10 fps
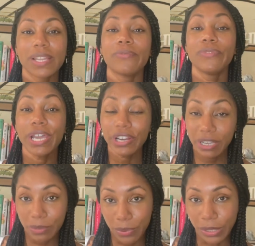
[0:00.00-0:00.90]
very
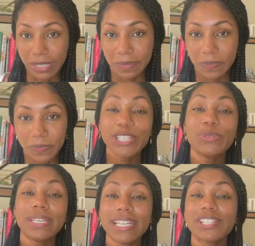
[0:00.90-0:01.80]
important. You
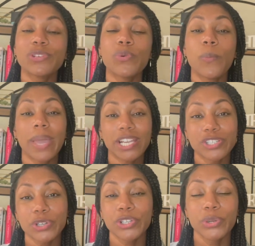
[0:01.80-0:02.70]
need to make
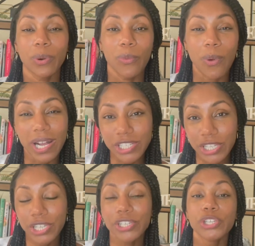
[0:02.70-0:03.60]
sure you are
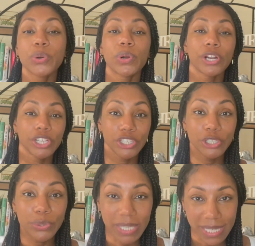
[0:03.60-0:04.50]
watching your
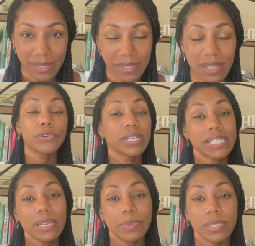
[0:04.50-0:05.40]
units. For
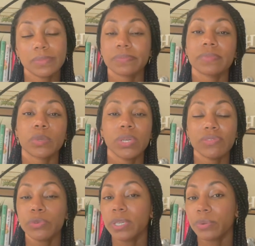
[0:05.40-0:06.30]
example,
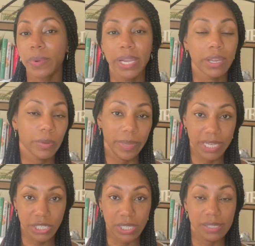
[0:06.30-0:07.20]
whenever we are weighing our
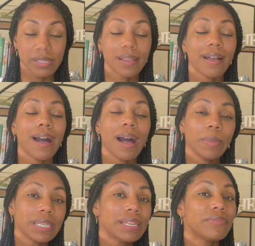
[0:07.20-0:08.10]
patients,
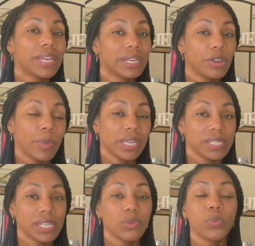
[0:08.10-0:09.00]
commonly in veterinary
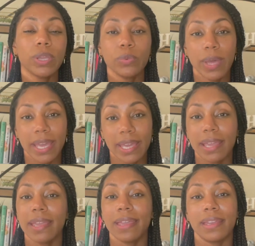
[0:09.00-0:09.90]
medicine, we weigh
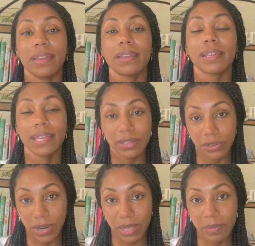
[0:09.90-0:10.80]
in
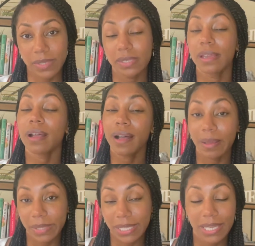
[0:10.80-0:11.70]
kilograms,
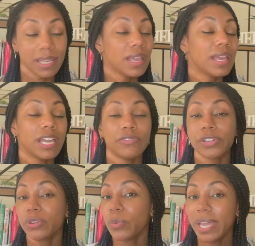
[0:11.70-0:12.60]
commonly. If you're
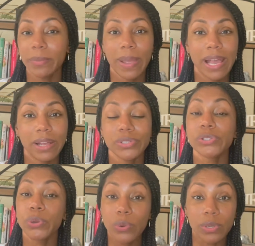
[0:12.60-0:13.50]
gonna weigh in pounds,
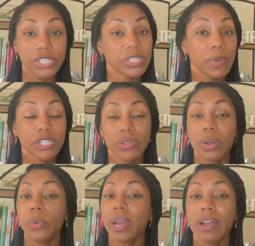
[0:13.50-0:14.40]
cool. Just make sure that
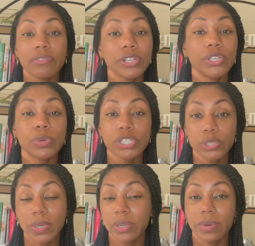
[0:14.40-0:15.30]
whatever you are
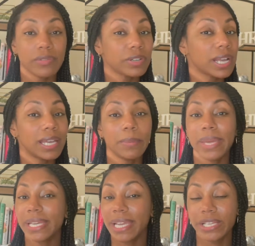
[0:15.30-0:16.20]
doing, whatever kind of
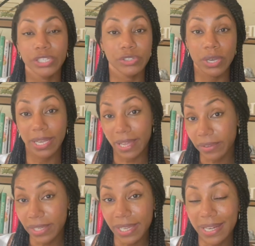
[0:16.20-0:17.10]
medication you're trying to
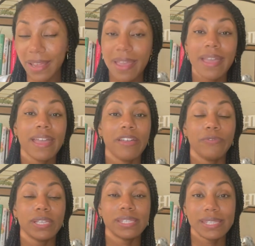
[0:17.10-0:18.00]
calculate, if
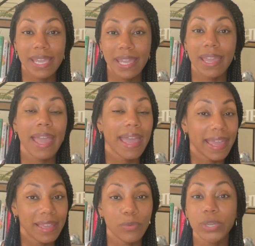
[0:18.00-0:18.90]
it's saying,
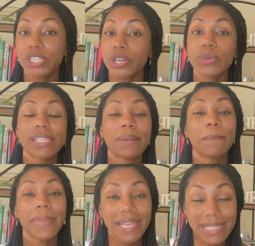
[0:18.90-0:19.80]
hey, we dose in
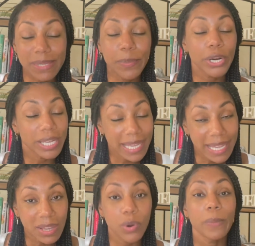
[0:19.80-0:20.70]
mgs per
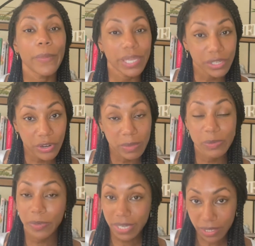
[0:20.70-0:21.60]
kg or milligrams
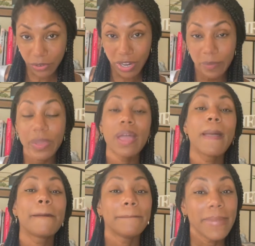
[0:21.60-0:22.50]
per kilogram,
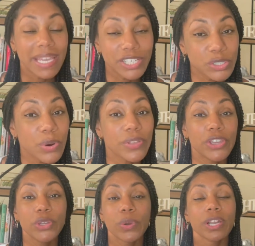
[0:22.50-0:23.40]
make sure that
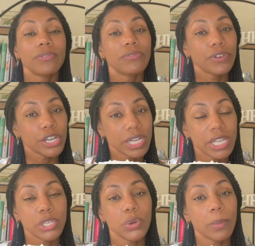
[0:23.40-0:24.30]
you are converting
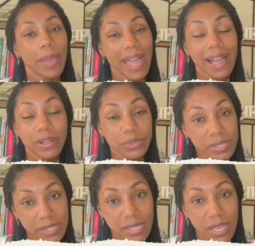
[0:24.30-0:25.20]
your
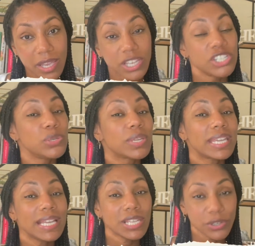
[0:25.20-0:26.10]
pounds to
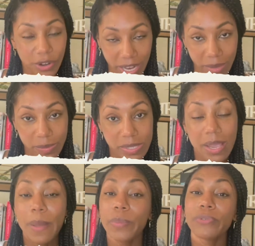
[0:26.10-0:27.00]
kilograms
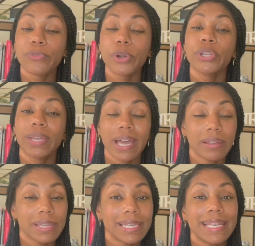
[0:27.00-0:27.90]
before you
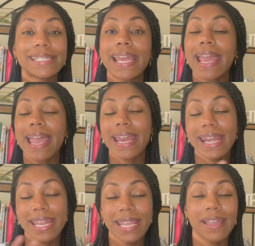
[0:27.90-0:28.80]
calculate
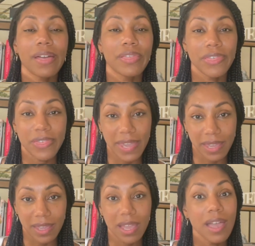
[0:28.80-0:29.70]
anything.